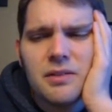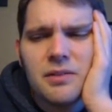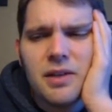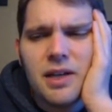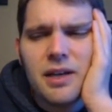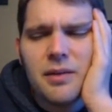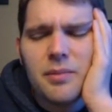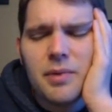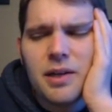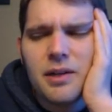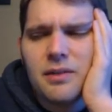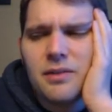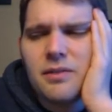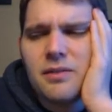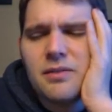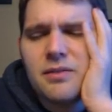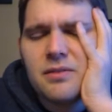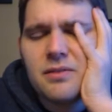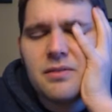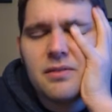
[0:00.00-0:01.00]
Got to
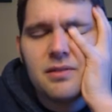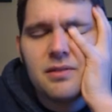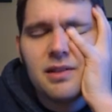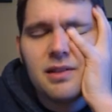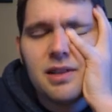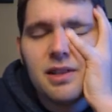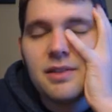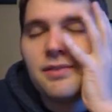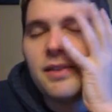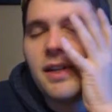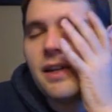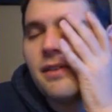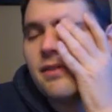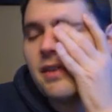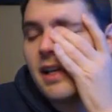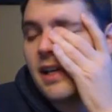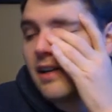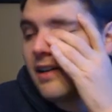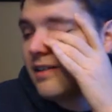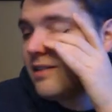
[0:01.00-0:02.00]
model end-of-life
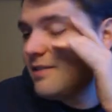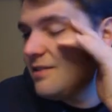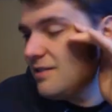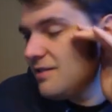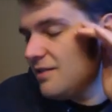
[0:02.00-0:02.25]
care.